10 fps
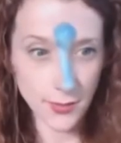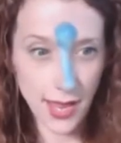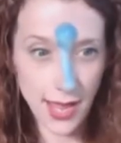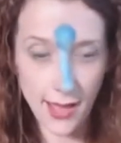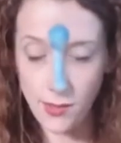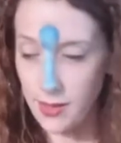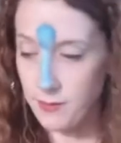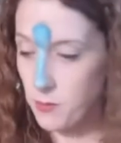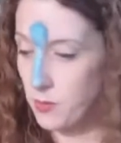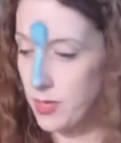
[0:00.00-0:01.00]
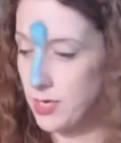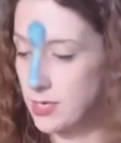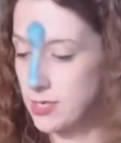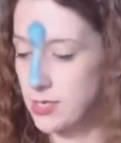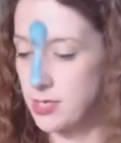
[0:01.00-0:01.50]
So now I'm
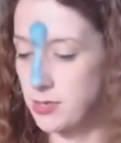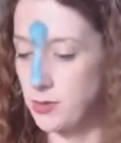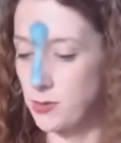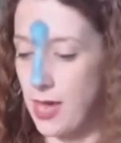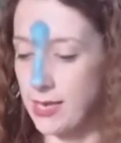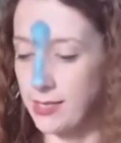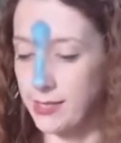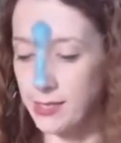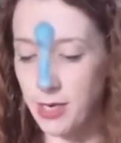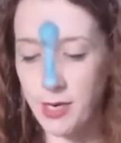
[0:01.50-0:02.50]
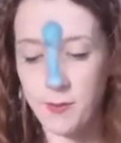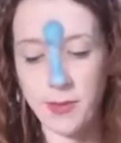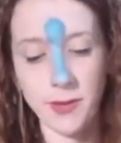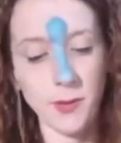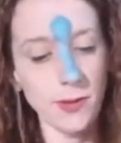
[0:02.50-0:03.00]
going to add a little
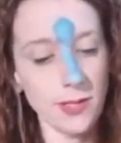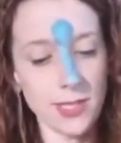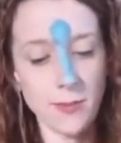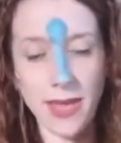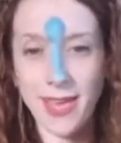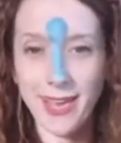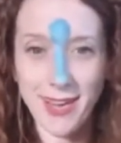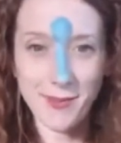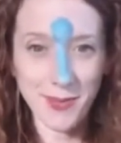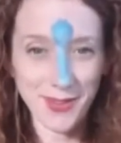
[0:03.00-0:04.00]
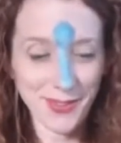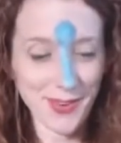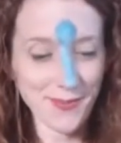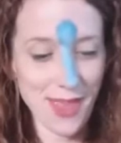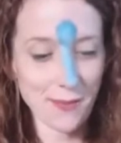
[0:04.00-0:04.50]
dark blue, just picking it up
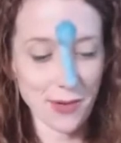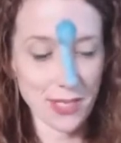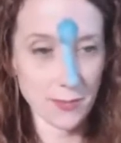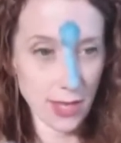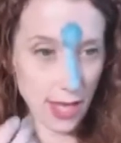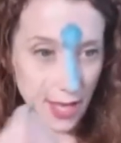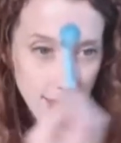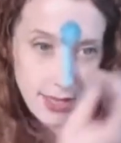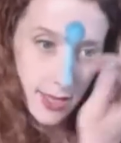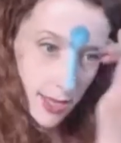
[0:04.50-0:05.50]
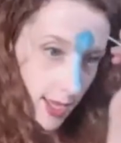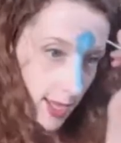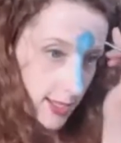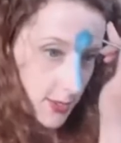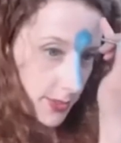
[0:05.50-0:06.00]
from that Prisma cake
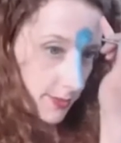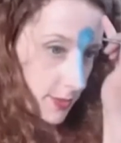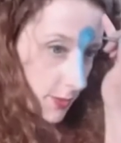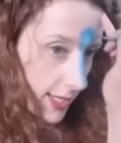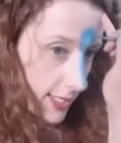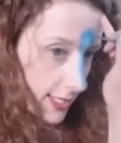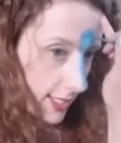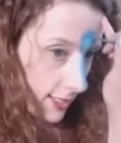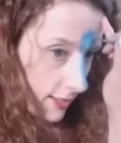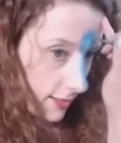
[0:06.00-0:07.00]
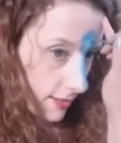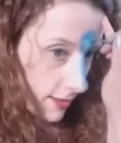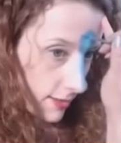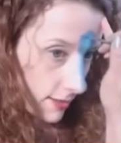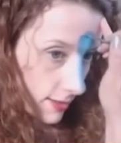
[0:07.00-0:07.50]
and sort of tracing
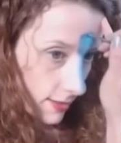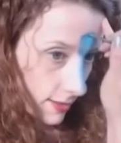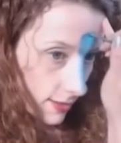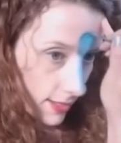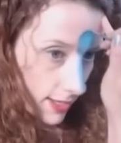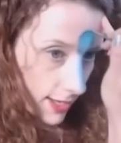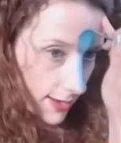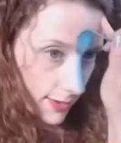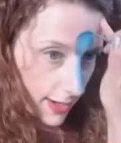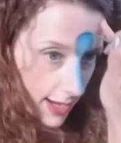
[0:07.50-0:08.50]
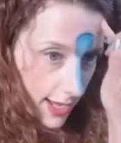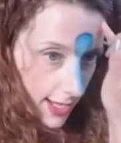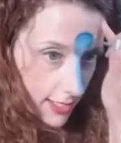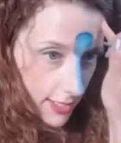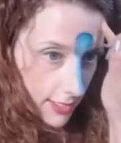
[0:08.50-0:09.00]
the outer
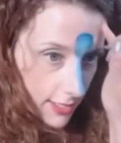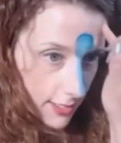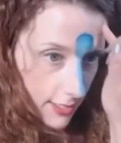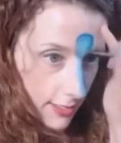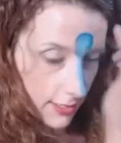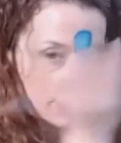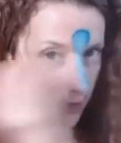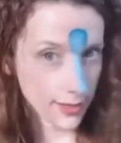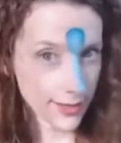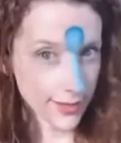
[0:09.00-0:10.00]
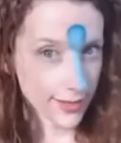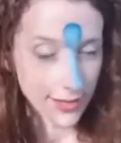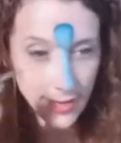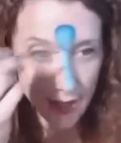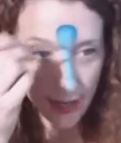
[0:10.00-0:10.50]
edge.
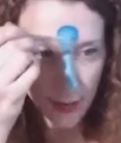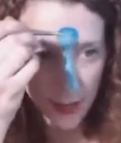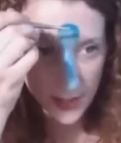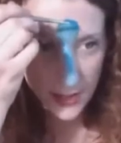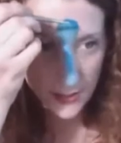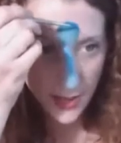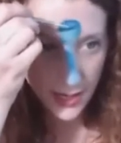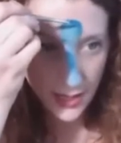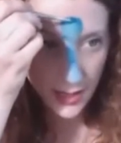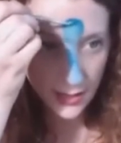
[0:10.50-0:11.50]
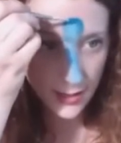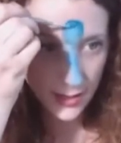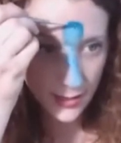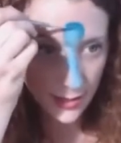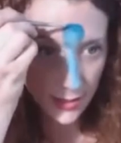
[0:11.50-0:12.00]
And you can just drag the color
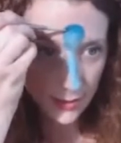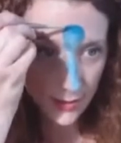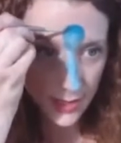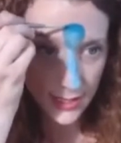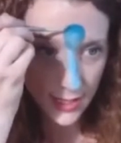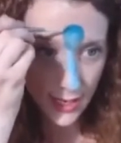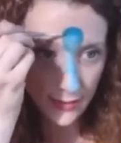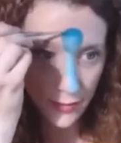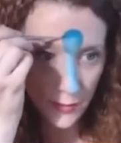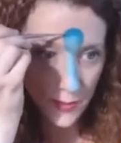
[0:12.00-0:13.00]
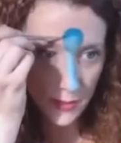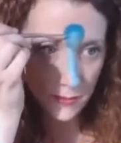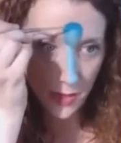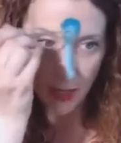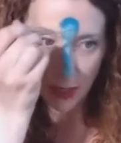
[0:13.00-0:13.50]
down a little with the side of your
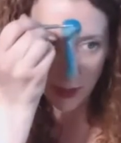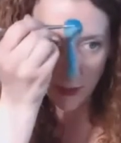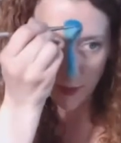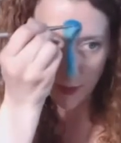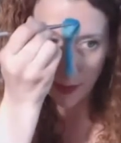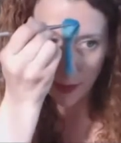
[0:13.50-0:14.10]
paintbrush.